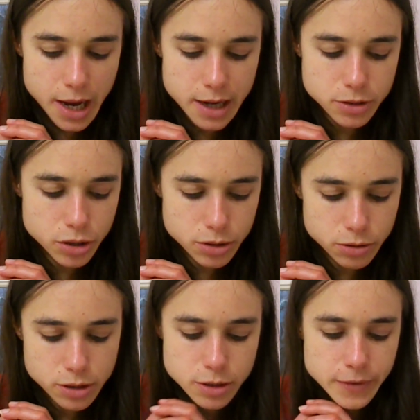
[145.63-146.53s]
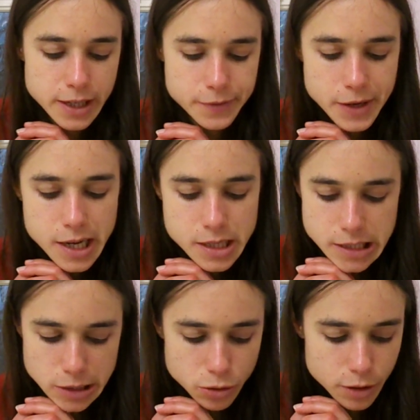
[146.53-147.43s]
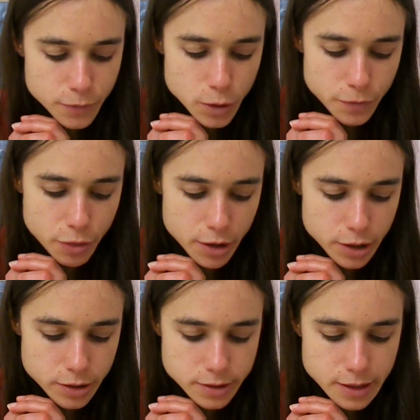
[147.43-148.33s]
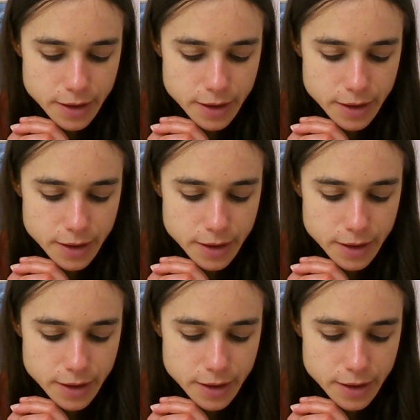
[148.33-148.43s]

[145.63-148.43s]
and two daughters of Eve sit on the four thrones,